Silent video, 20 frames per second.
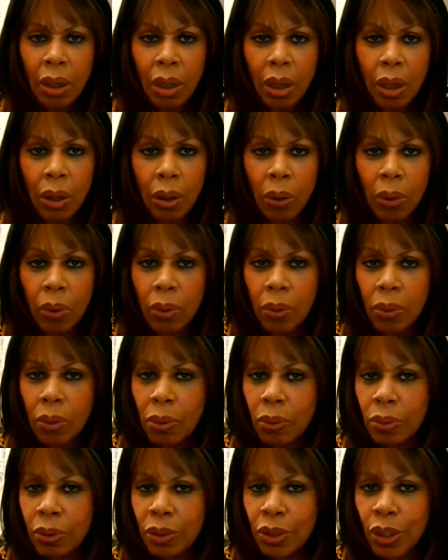
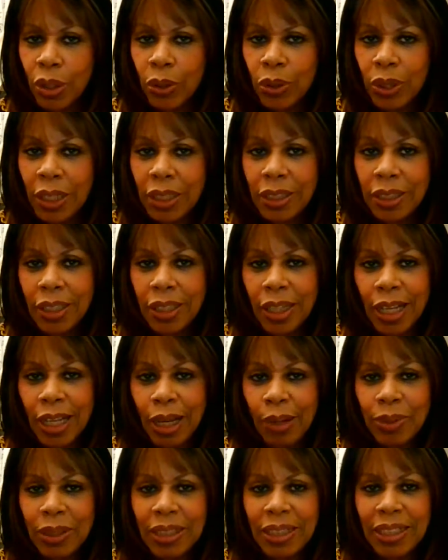Oh, you know, yesterday I
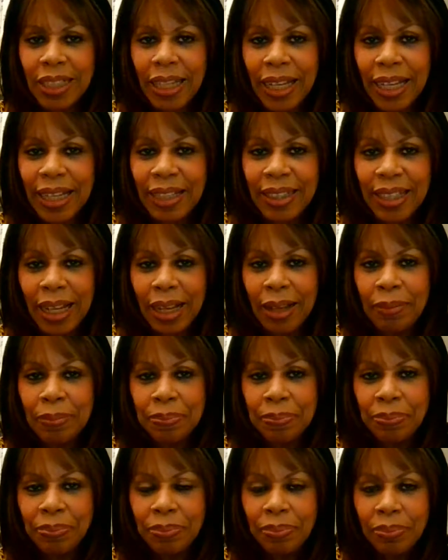was saying that
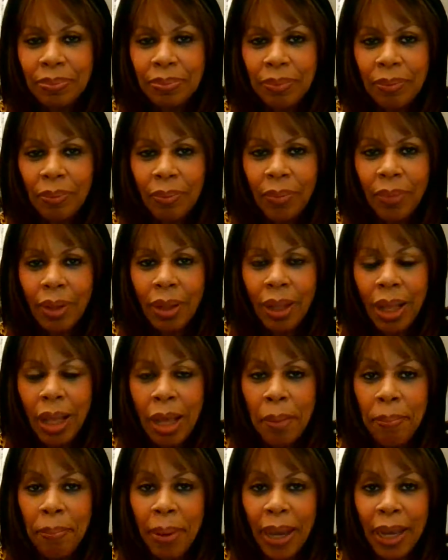
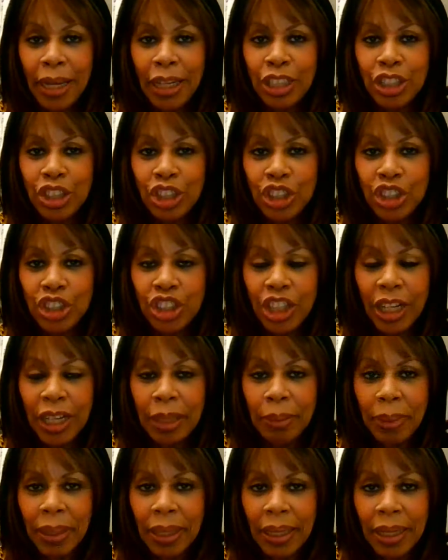Paige and
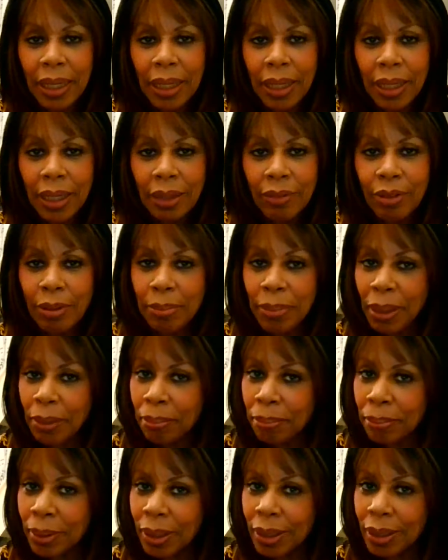Jamie,
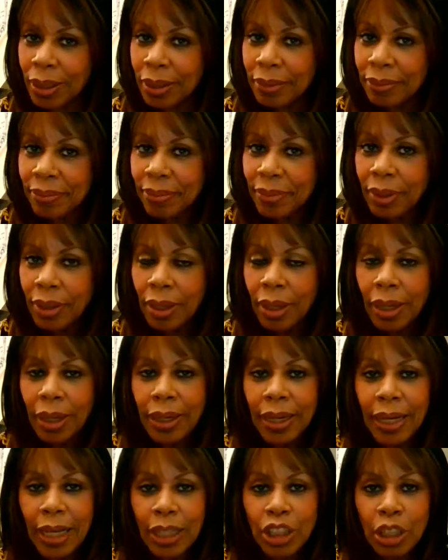remember?
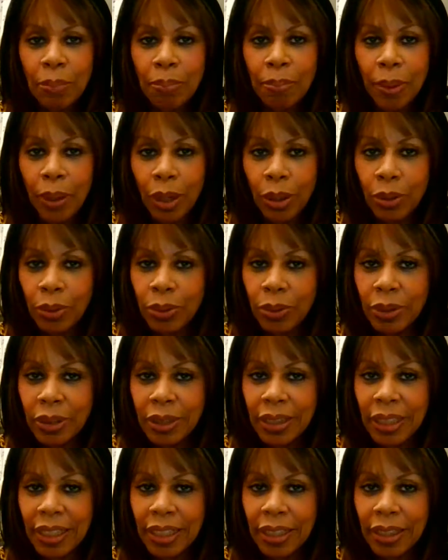Now,
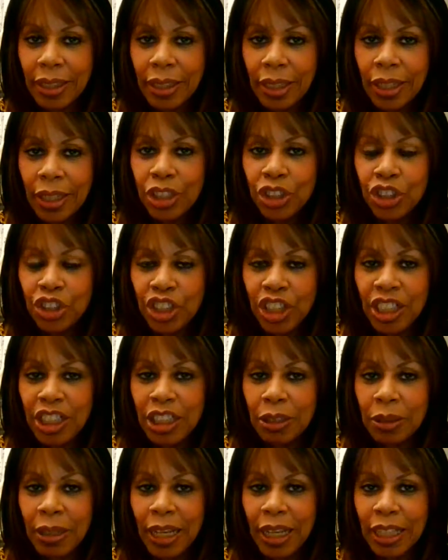supposing she
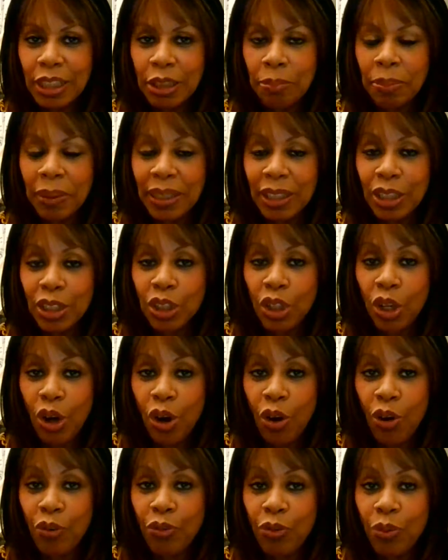gets pissed
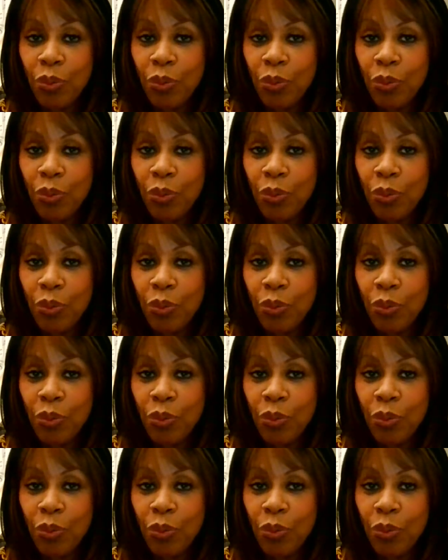off